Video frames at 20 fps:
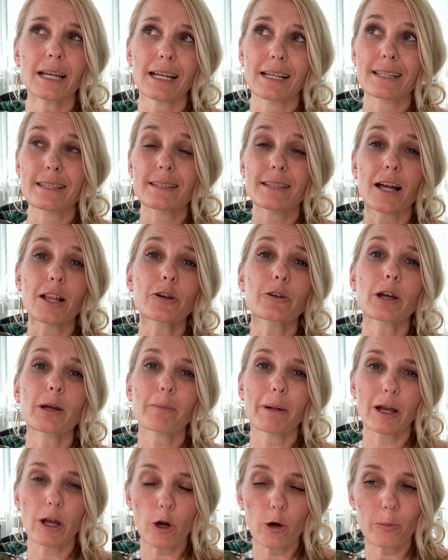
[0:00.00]
accelerate
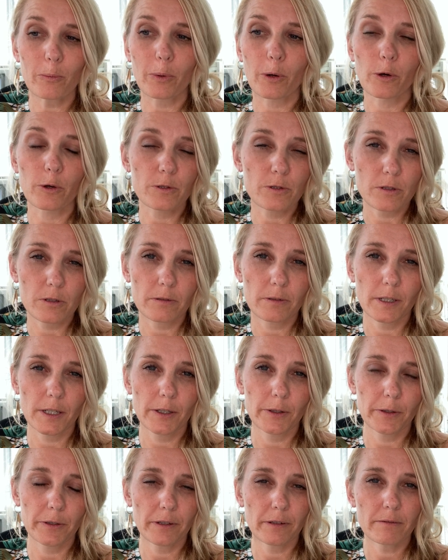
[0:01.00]
my own personal
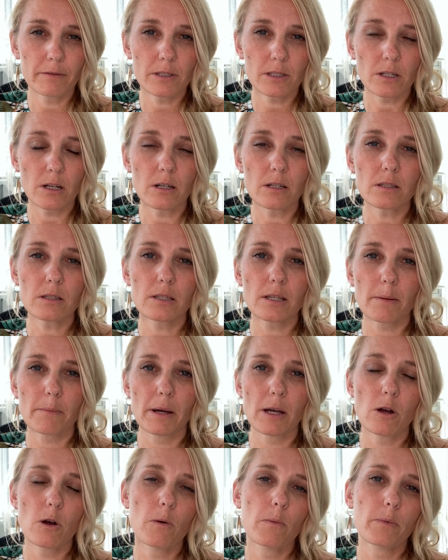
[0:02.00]
recruiting results and
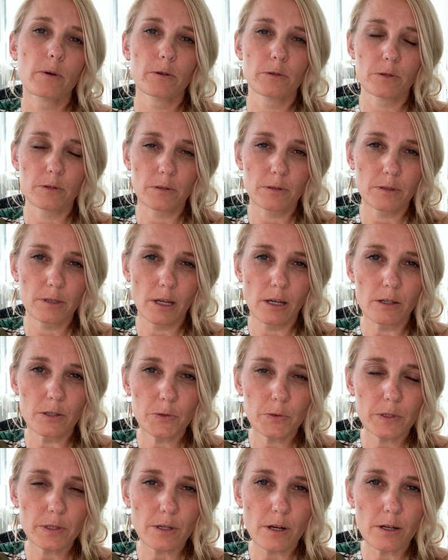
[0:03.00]
my own personal sales
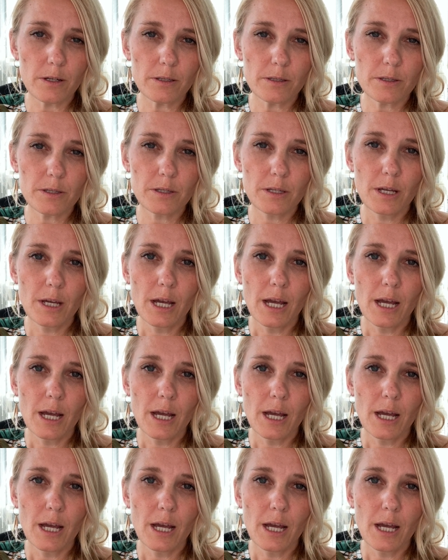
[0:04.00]
results,